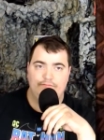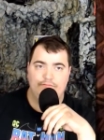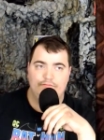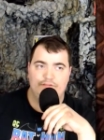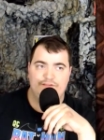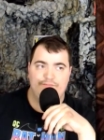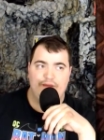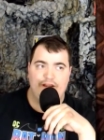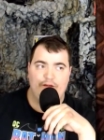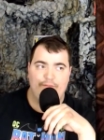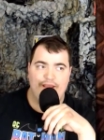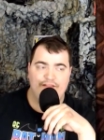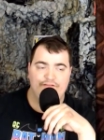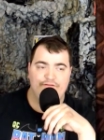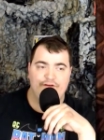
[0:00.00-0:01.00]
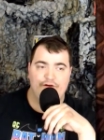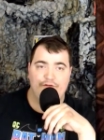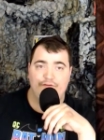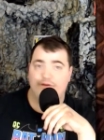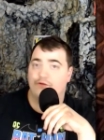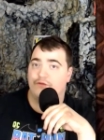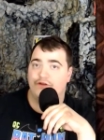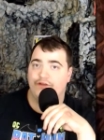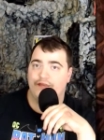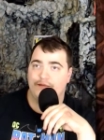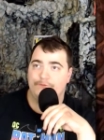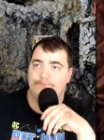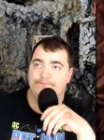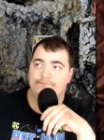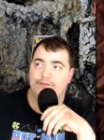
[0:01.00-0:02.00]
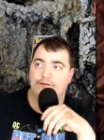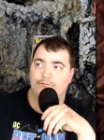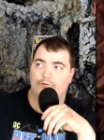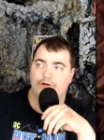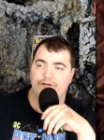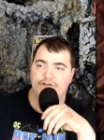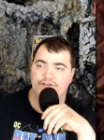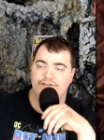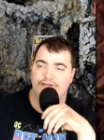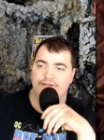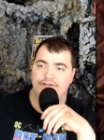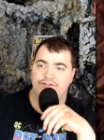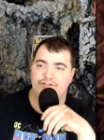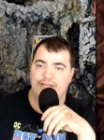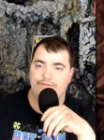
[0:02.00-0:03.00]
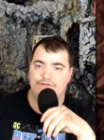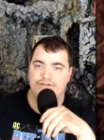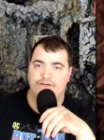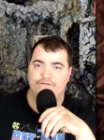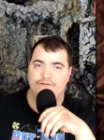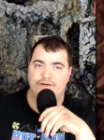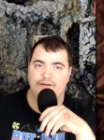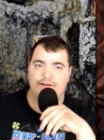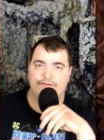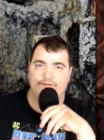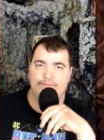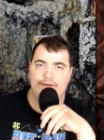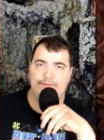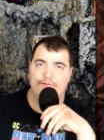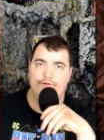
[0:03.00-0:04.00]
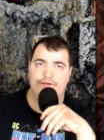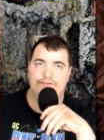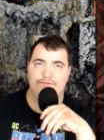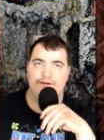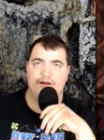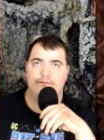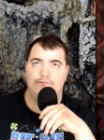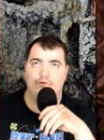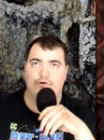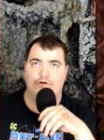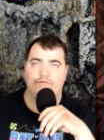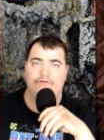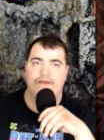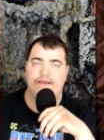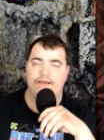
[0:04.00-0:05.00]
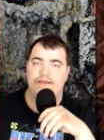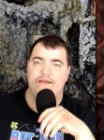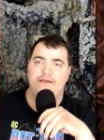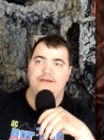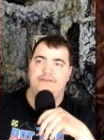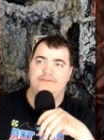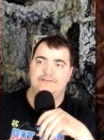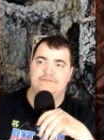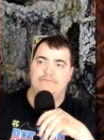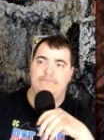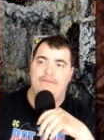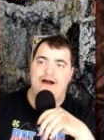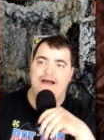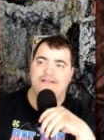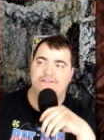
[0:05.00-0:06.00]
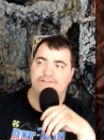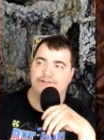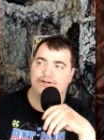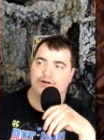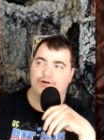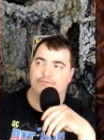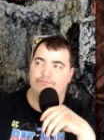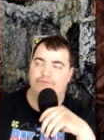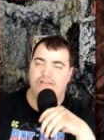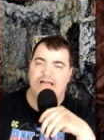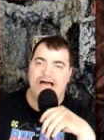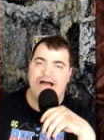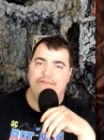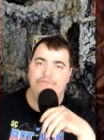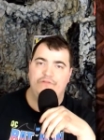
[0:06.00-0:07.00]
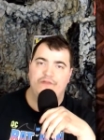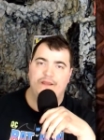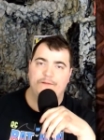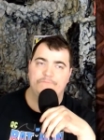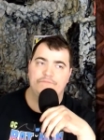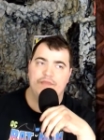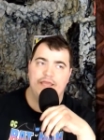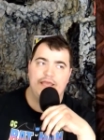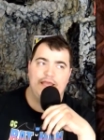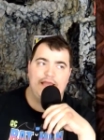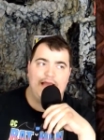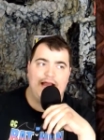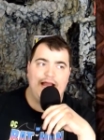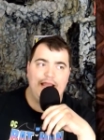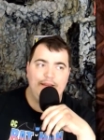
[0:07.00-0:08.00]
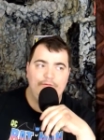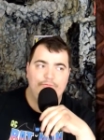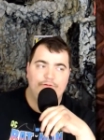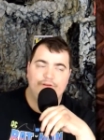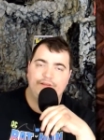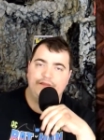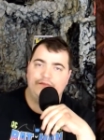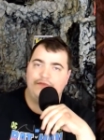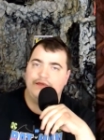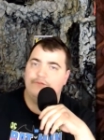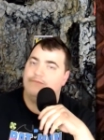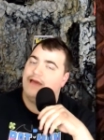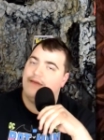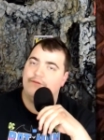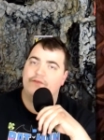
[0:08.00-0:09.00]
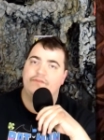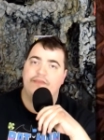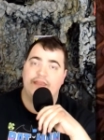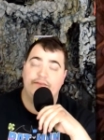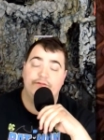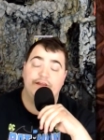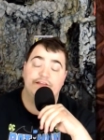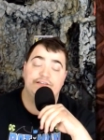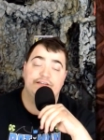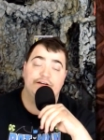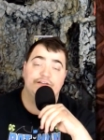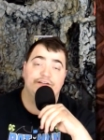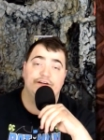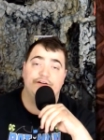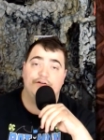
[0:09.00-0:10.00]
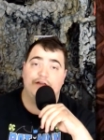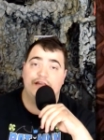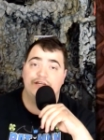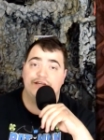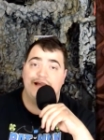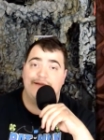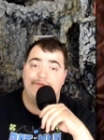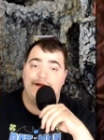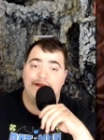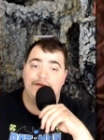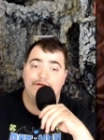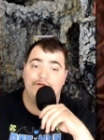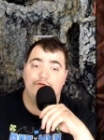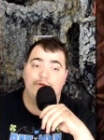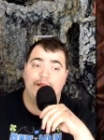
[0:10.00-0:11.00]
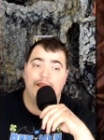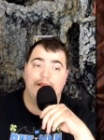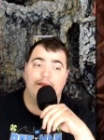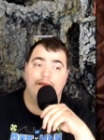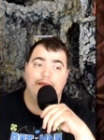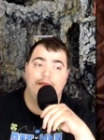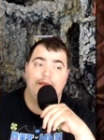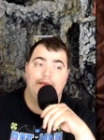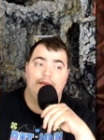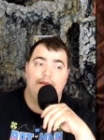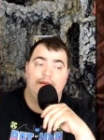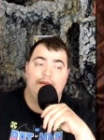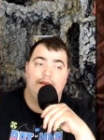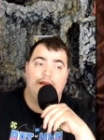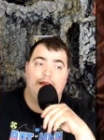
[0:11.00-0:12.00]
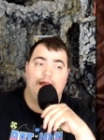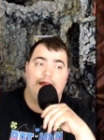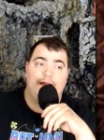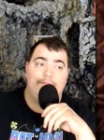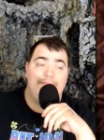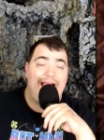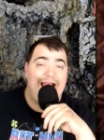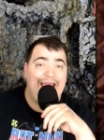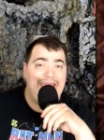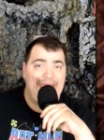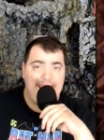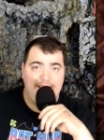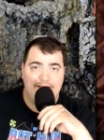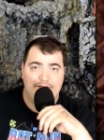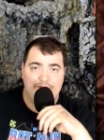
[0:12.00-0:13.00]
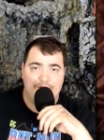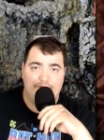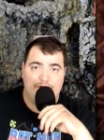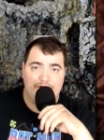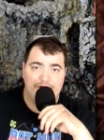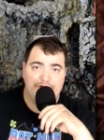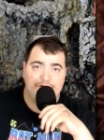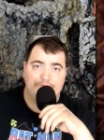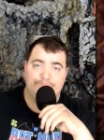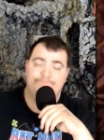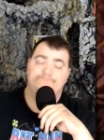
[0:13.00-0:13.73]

Spider-Man's villain, the Chameleon, where he just can shapeshift into different people. He's become more of like this monster blob thing. I really think Batman the Animated Series did a great job on doing Matt Hagen's version,